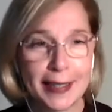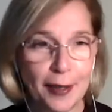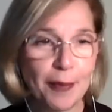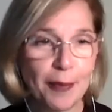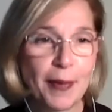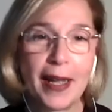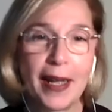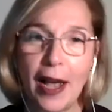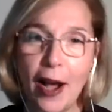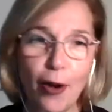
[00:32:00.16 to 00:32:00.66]
in
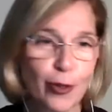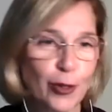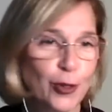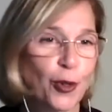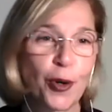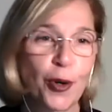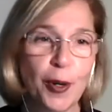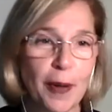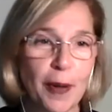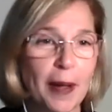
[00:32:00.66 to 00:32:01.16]
my house.
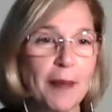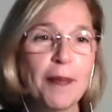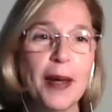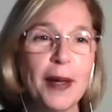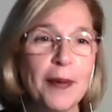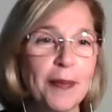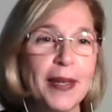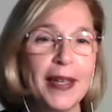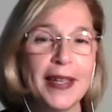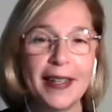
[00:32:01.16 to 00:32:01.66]
Sorry,
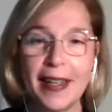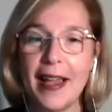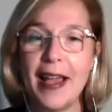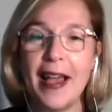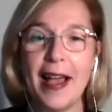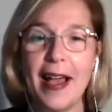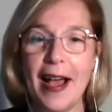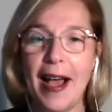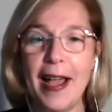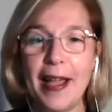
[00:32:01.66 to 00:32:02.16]

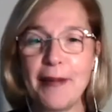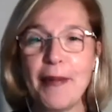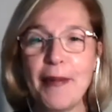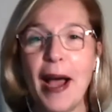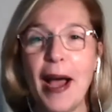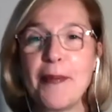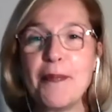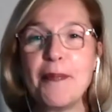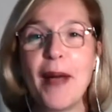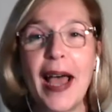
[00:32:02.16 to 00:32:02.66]
I
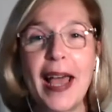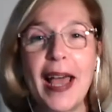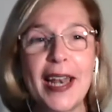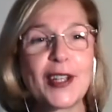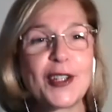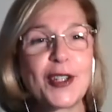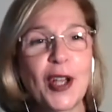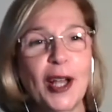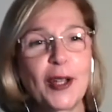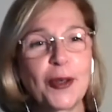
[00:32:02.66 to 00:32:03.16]

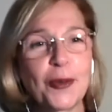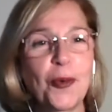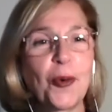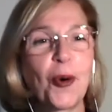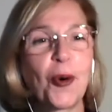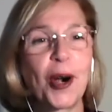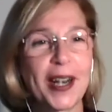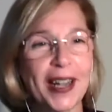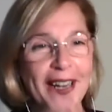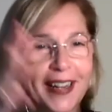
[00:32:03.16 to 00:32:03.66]
manage at
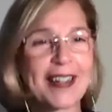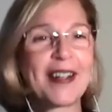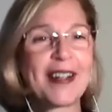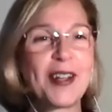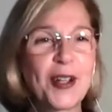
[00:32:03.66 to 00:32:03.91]
work